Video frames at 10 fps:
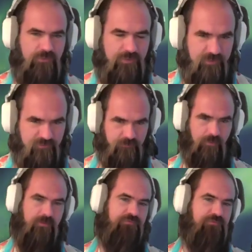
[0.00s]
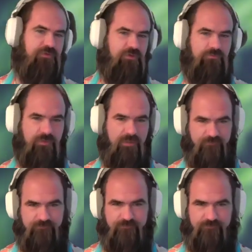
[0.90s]
You can explore this in your own
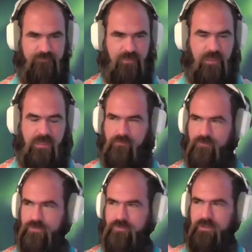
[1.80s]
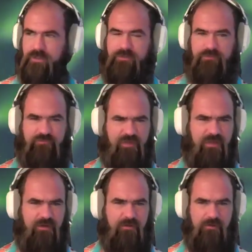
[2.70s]
life. When you can
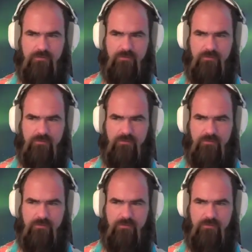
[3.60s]
understand